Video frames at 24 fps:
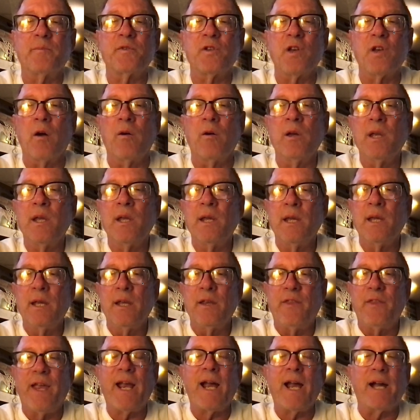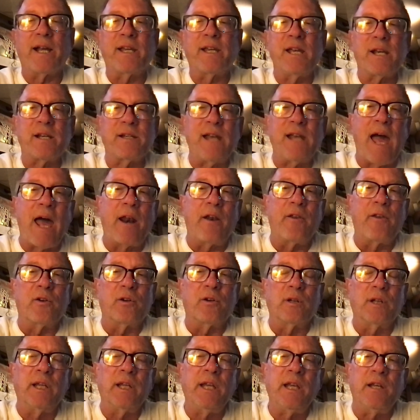So they got kicked out of their
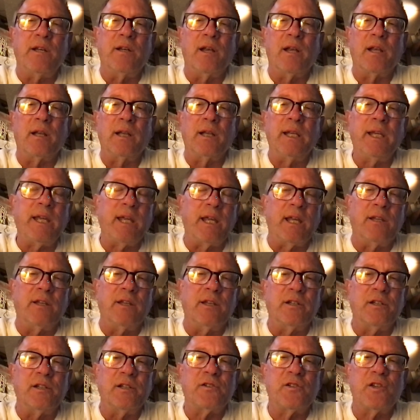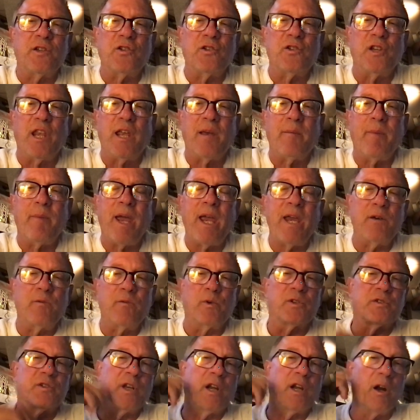league, and the decision they made
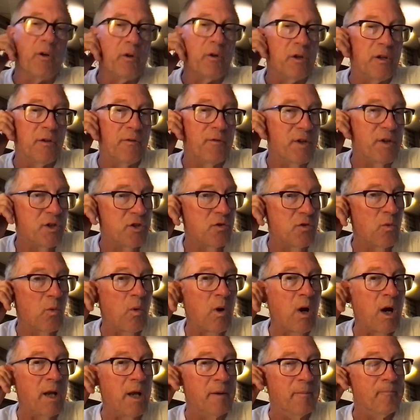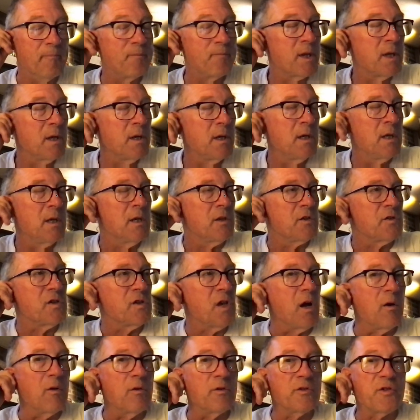was to go to Division I.
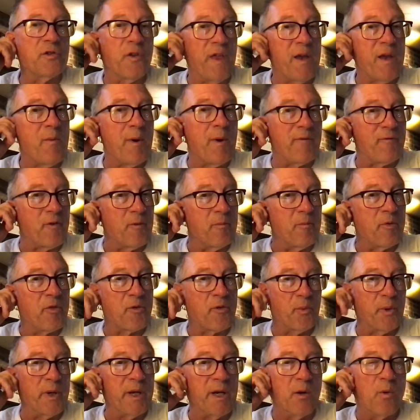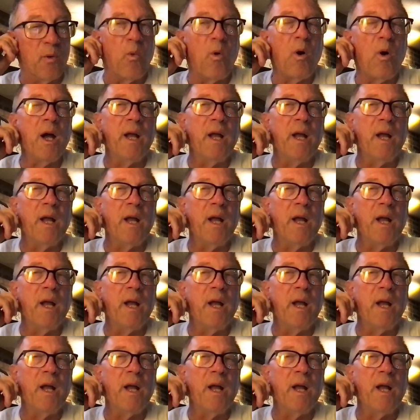So they went from 3 to 1.